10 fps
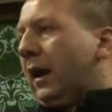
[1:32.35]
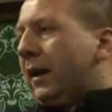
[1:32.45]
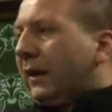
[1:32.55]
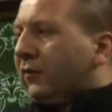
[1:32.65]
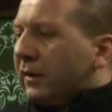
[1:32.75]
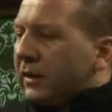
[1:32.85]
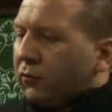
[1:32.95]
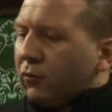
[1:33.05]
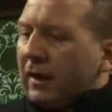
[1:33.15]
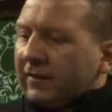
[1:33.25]
And actually
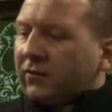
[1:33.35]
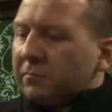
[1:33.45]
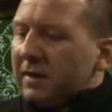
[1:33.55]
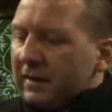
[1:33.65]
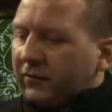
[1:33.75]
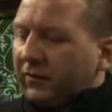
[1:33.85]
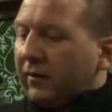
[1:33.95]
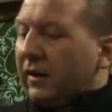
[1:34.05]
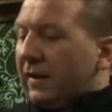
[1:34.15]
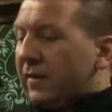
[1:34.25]
Christ meets
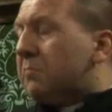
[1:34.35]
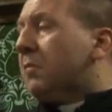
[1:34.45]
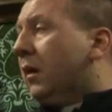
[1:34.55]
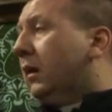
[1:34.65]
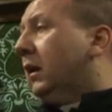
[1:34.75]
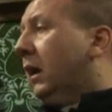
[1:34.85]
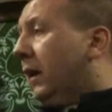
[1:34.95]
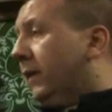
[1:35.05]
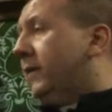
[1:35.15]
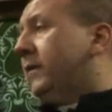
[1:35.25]
her in the muck
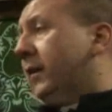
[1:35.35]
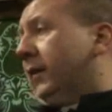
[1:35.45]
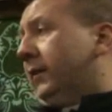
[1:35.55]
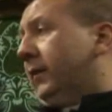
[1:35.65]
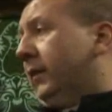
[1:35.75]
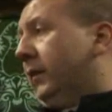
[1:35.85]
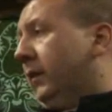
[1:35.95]
and the dirt.